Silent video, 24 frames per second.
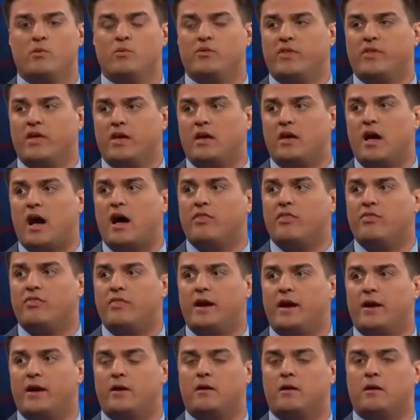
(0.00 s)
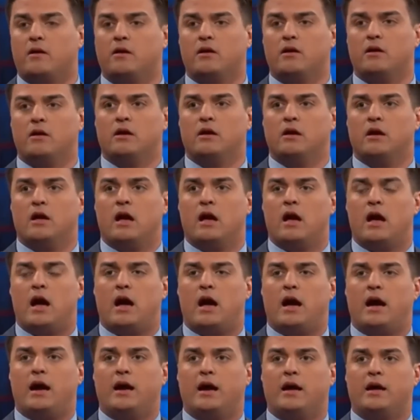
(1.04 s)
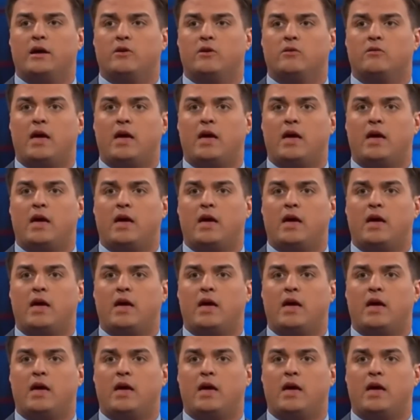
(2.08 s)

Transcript: they got there. I